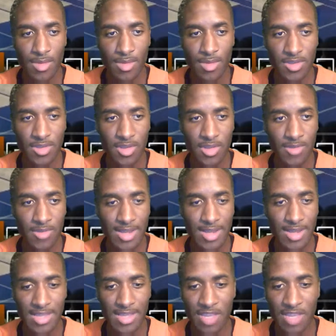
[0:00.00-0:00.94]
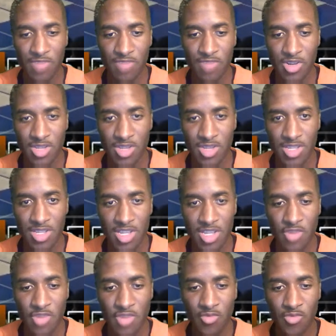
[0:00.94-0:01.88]
So right now we're going to
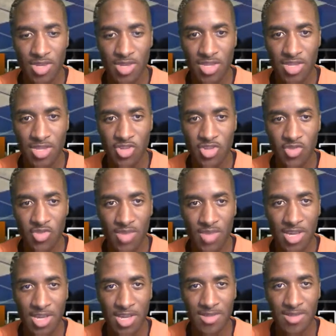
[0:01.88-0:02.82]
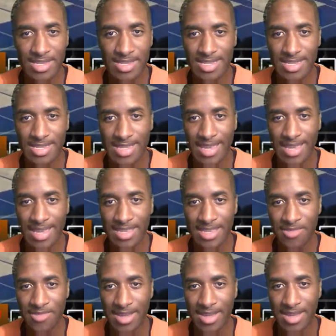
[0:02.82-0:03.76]
note where the trail is
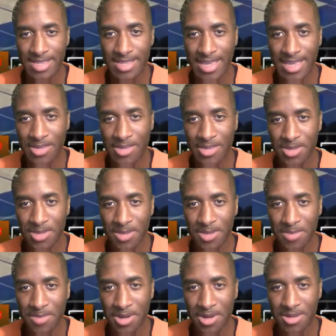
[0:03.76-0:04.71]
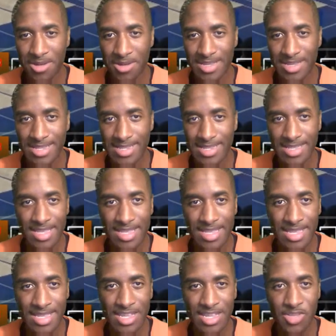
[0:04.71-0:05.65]
standing. Right now the ball is in the
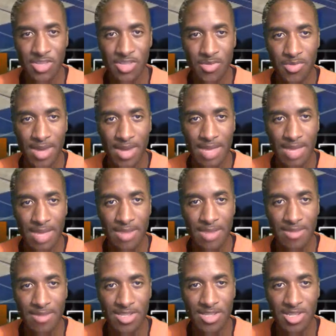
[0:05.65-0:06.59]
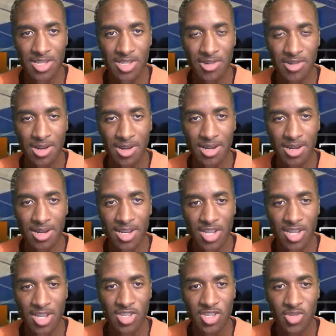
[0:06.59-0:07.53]
lead's primary. So our
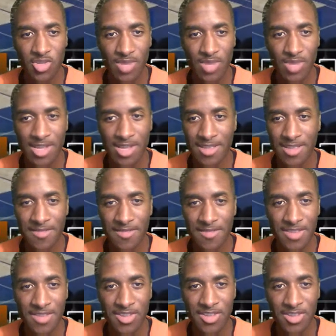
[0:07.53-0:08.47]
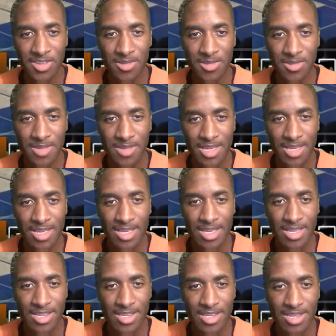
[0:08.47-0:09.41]
trail official
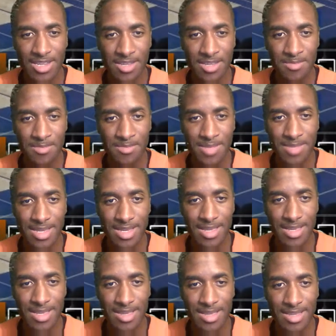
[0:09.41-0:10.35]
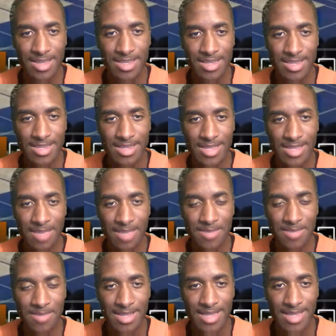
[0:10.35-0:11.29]
should be
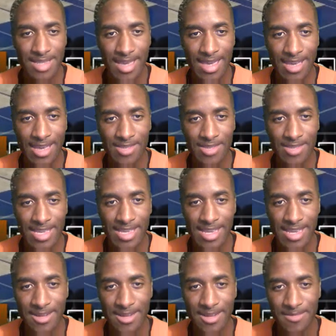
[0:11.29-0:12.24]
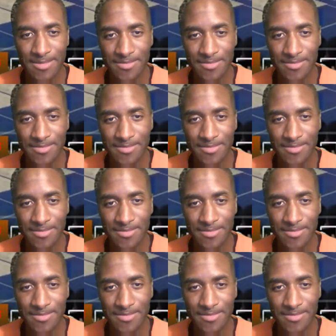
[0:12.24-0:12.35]
stepping down here.